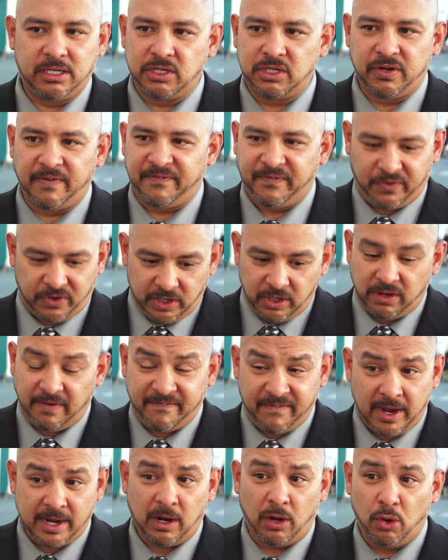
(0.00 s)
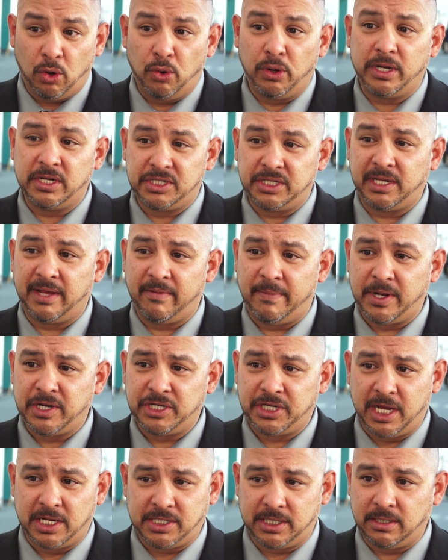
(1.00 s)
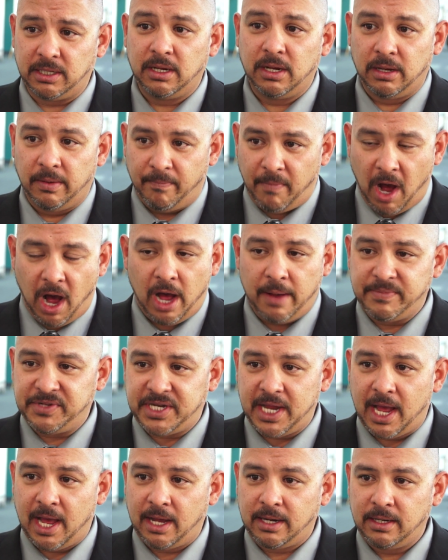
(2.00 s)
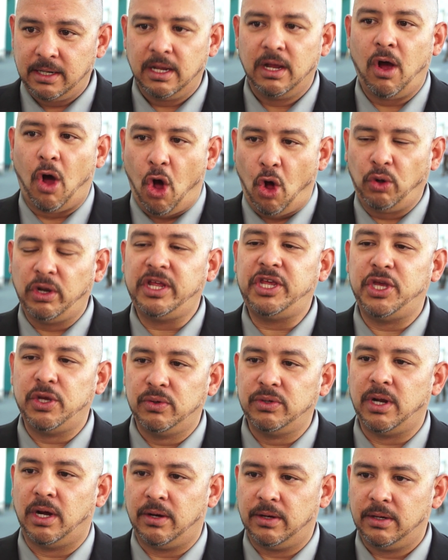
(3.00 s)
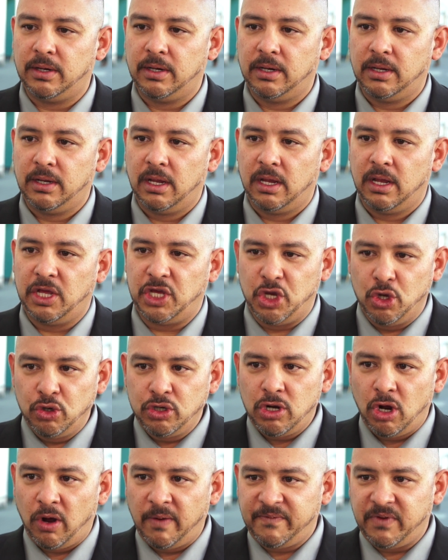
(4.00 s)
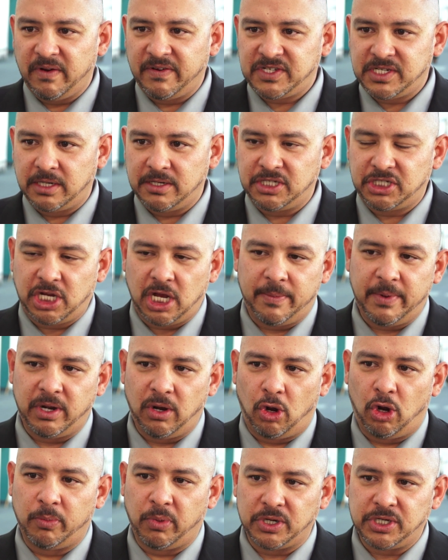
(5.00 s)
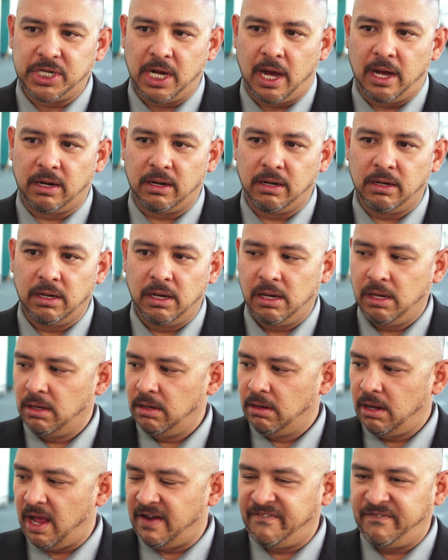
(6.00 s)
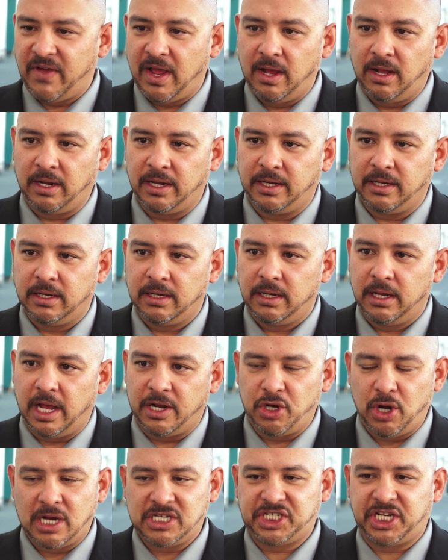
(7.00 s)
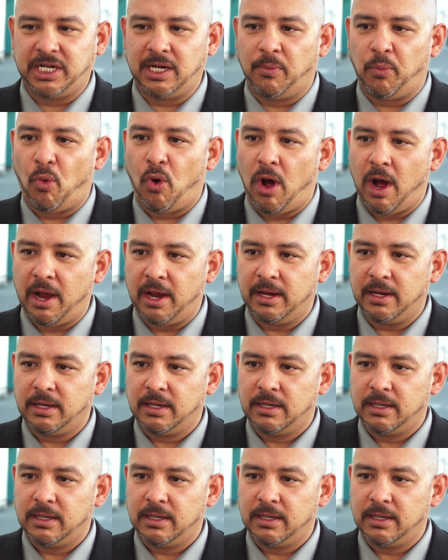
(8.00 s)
for you to find out who it is to give a better education. Mom, dad, only you know. You know if your son is coming home or daughter and failing, and you're asking them why.